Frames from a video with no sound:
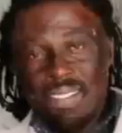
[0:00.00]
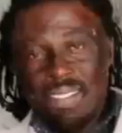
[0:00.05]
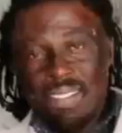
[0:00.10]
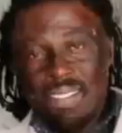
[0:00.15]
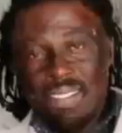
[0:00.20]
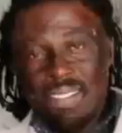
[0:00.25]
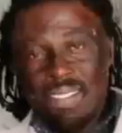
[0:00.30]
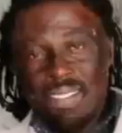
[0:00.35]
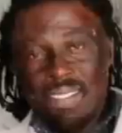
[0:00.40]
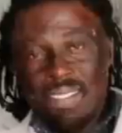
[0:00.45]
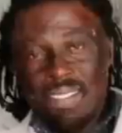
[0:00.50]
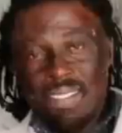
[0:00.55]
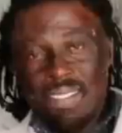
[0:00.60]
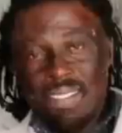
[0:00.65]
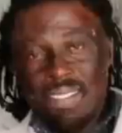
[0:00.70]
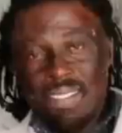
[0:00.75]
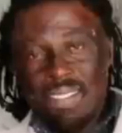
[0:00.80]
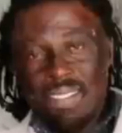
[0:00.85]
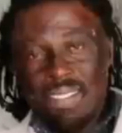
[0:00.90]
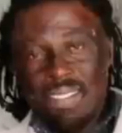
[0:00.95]

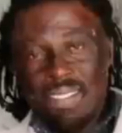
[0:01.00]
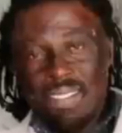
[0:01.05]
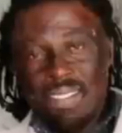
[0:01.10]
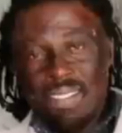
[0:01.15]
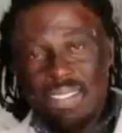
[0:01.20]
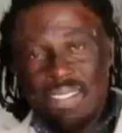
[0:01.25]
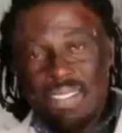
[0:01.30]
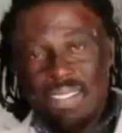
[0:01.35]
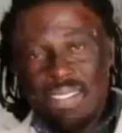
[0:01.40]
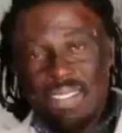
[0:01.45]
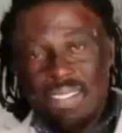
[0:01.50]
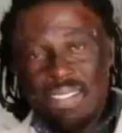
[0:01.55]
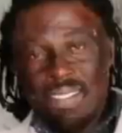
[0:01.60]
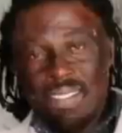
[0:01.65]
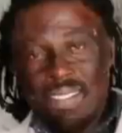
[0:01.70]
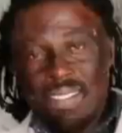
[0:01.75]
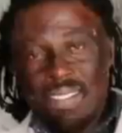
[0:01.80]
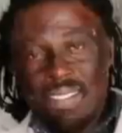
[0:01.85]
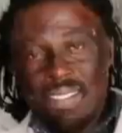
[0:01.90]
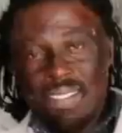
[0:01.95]

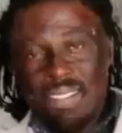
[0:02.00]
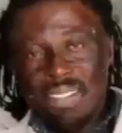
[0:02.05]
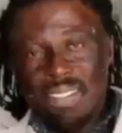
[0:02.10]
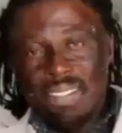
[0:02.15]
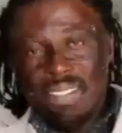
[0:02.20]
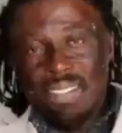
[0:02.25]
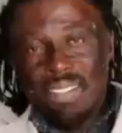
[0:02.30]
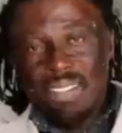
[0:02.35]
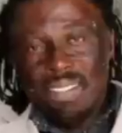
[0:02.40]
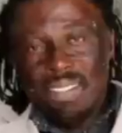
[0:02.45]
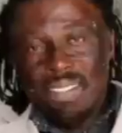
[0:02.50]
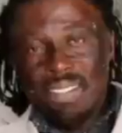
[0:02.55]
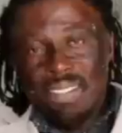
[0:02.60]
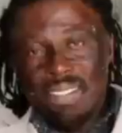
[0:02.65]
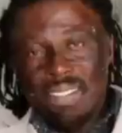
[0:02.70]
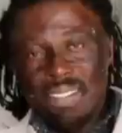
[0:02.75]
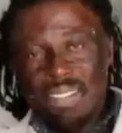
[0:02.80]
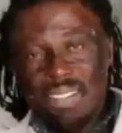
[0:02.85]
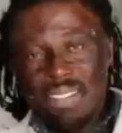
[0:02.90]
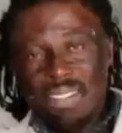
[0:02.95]

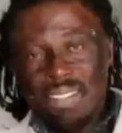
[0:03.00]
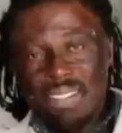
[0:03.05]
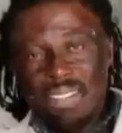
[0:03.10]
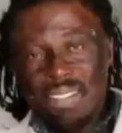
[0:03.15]
No words are spoken by the person on screen.